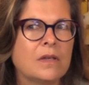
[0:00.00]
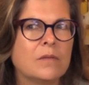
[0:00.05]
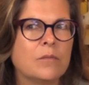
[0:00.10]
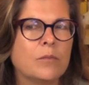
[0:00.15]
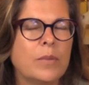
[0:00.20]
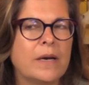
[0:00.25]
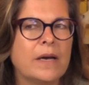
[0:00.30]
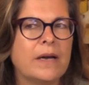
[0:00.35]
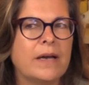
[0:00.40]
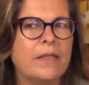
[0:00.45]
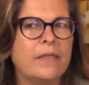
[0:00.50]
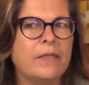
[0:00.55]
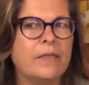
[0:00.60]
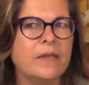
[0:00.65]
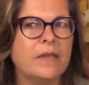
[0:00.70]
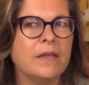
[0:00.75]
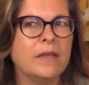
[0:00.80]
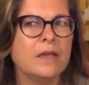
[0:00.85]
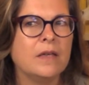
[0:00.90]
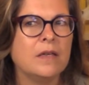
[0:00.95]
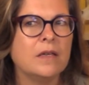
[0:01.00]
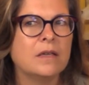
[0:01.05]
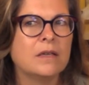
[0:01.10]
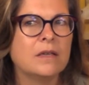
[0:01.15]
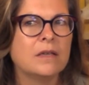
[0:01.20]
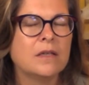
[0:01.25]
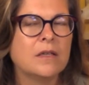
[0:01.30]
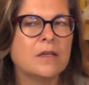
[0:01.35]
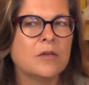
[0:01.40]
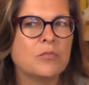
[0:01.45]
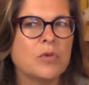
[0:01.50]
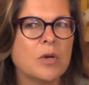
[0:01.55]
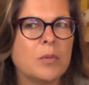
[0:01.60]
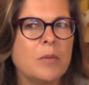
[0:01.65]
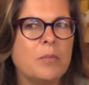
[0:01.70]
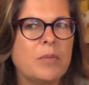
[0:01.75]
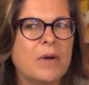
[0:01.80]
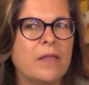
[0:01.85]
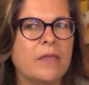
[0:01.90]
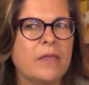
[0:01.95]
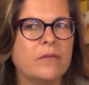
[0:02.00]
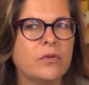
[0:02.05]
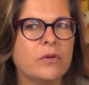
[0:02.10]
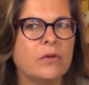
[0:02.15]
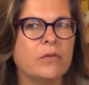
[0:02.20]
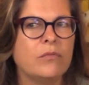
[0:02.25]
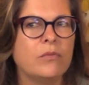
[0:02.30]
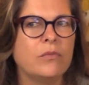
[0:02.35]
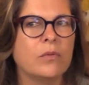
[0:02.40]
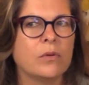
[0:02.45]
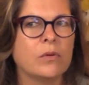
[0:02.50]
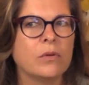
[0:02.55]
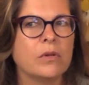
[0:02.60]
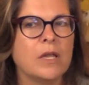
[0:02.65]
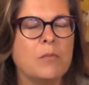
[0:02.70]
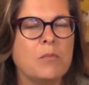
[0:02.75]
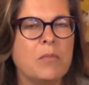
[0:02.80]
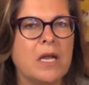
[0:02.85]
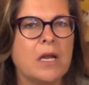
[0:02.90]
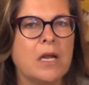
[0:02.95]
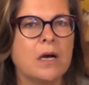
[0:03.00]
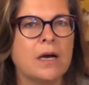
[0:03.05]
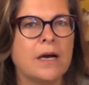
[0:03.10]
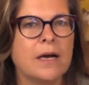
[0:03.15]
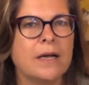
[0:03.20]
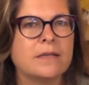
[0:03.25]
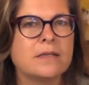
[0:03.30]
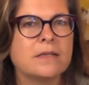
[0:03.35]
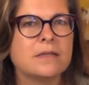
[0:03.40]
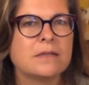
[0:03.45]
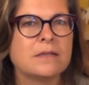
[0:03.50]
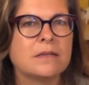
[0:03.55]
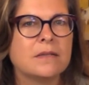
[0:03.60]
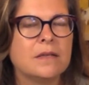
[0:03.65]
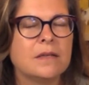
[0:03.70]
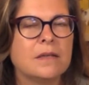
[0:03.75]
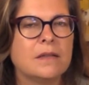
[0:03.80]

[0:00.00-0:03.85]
probably by the sort of early mid-aughts,